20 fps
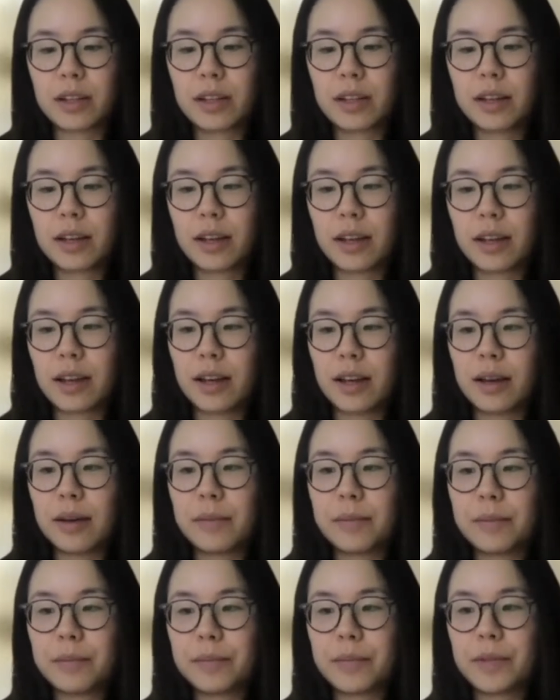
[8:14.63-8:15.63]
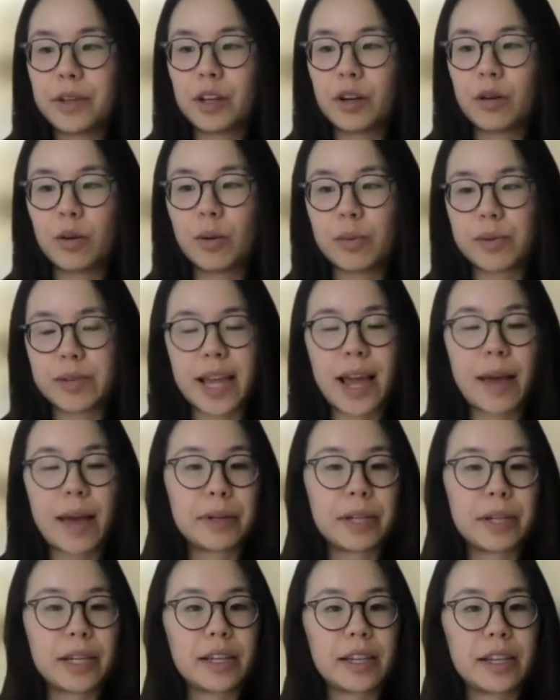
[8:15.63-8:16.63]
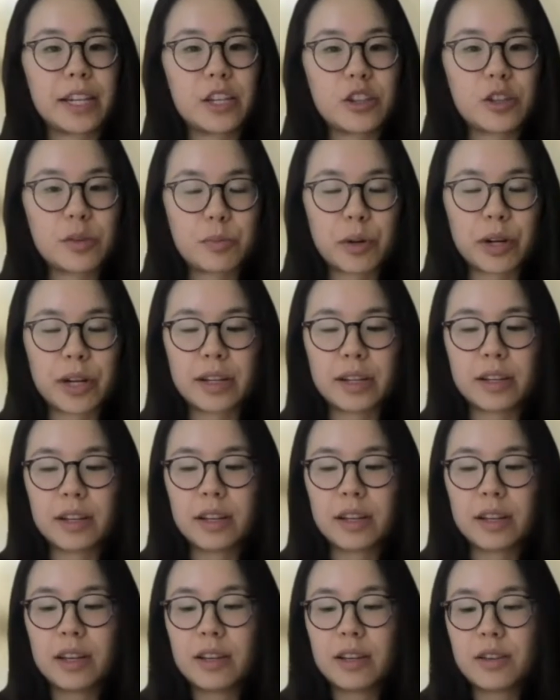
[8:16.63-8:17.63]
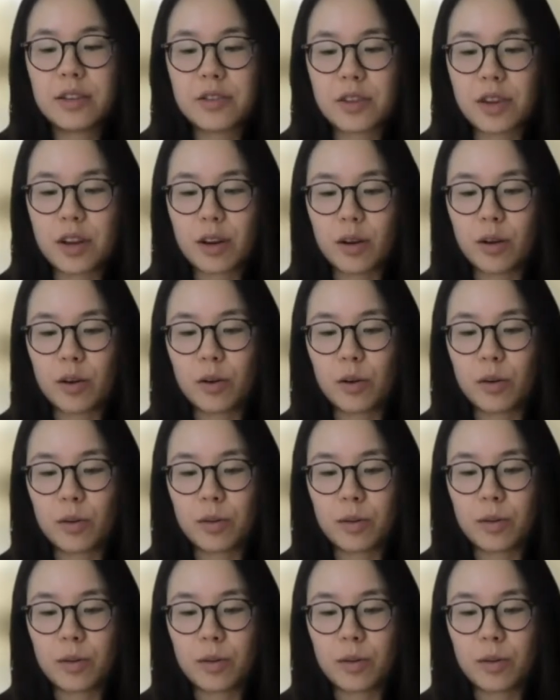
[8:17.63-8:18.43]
what was happening in each sprint. So